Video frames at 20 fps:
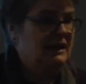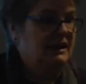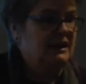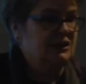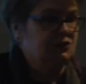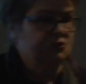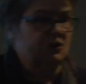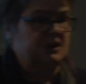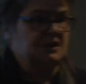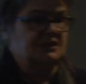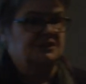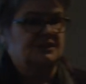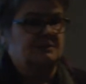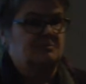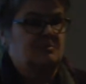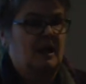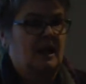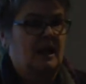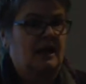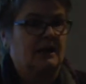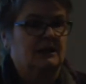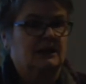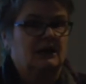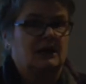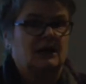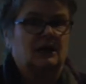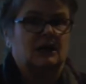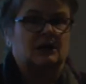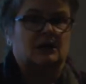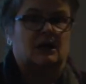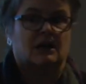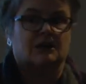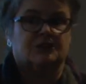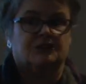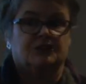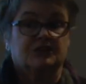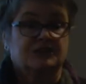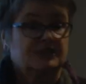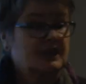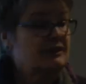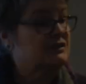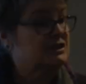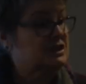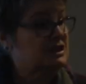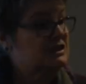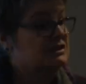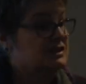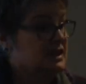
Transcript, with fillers: he traced it back uh, to the 17th